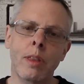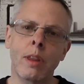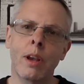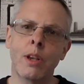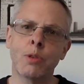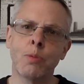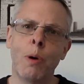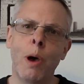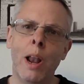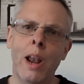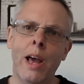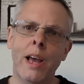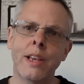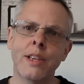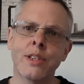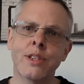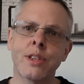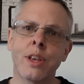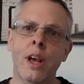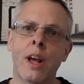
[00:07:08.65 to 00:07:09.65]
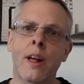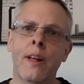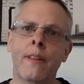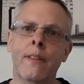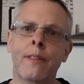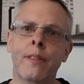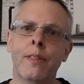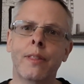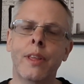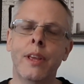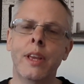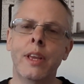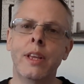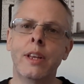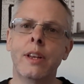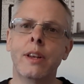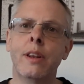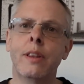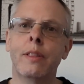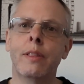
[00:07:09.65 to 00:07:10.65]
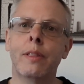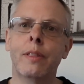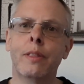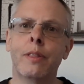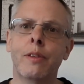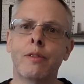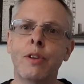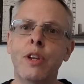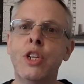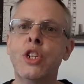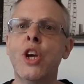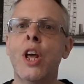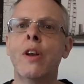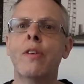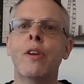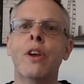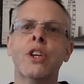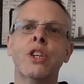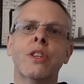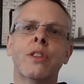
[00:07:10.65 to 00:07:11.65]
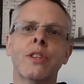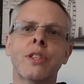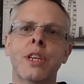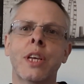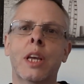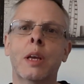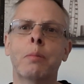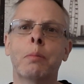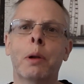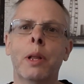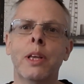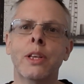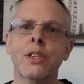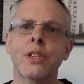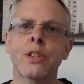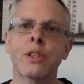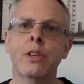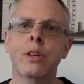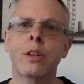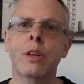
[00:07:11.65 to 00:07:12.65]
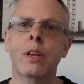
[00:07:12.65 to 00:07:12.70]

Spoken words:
as well as the regeneration that's taking place.